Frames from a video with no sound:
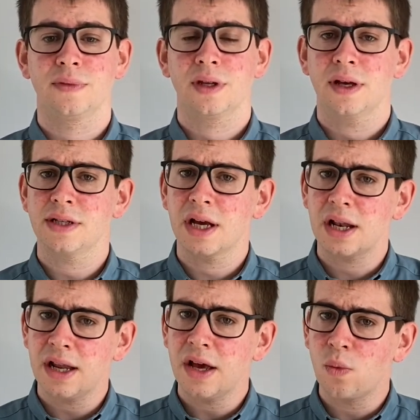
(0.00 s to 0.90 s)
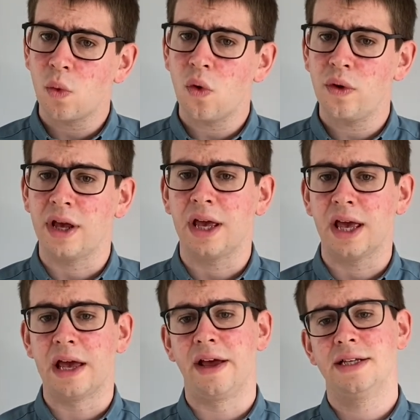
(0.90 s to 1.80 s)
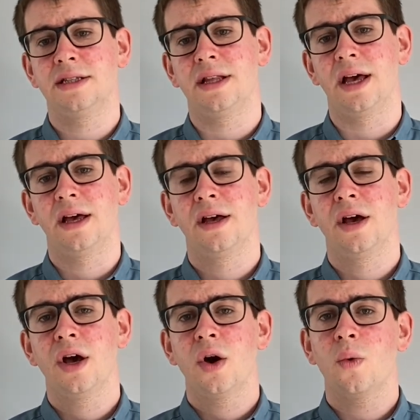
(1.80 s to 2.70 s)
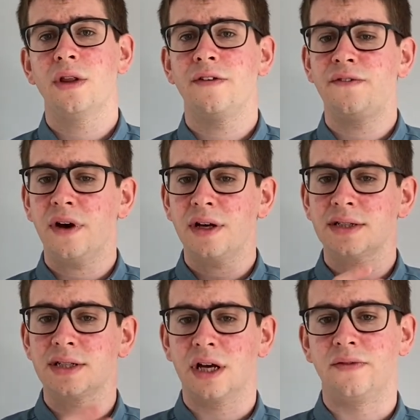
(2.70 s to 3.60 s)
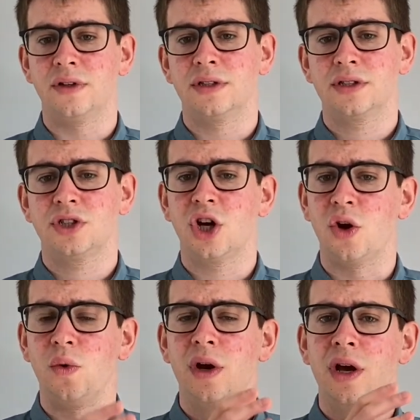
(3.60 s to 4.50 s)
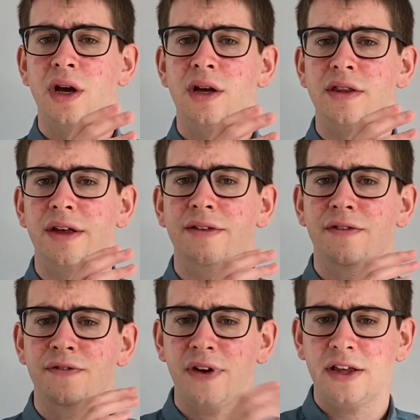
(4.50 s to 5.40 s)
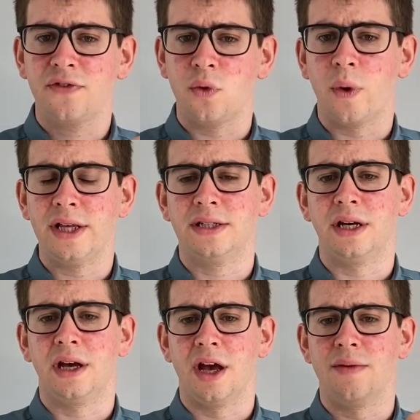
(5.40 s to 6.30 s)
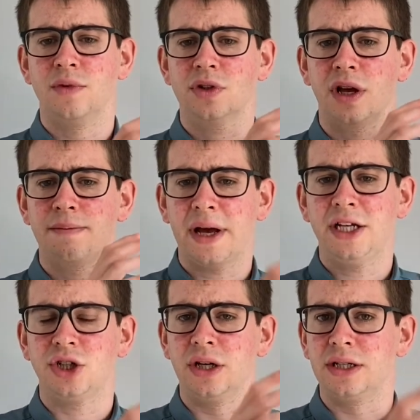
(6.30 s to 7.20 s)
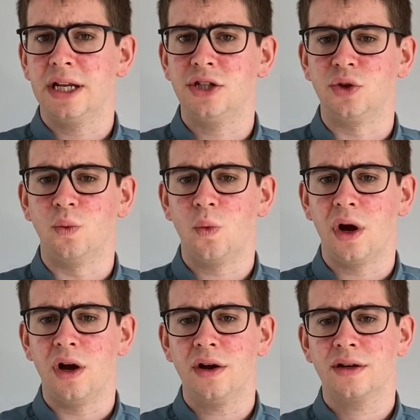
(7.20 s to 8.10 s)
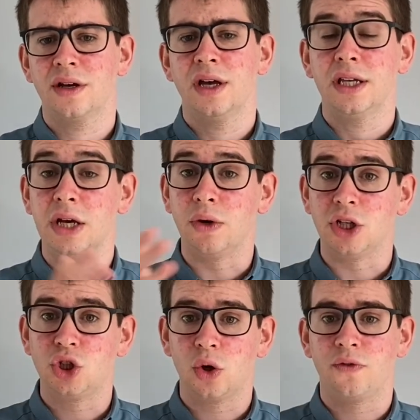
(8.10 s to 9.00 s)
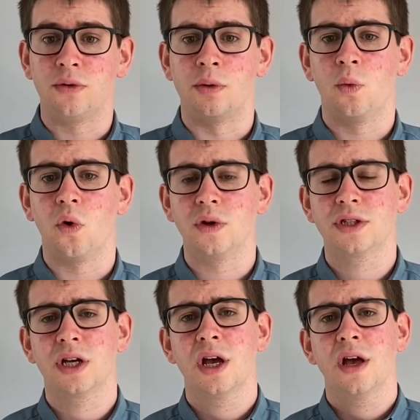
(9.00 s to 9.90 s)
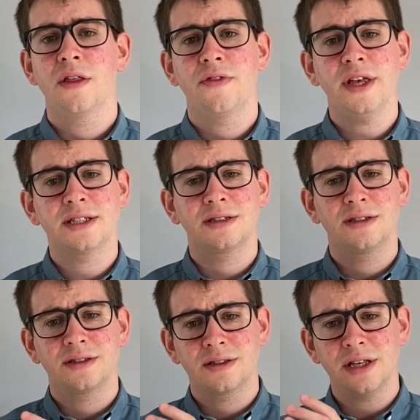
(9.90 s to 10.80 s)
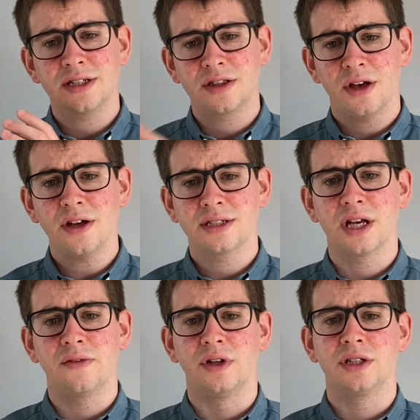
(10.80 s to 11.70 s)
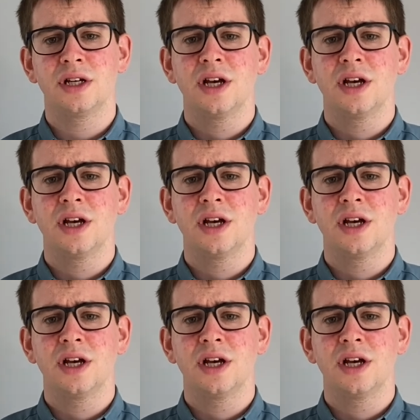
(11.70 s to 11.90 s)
There's a clear warning here, isn't there? Where the first servants show that faithful waiting looks like patient and diligent work, yielding joyful rewards, this third servant,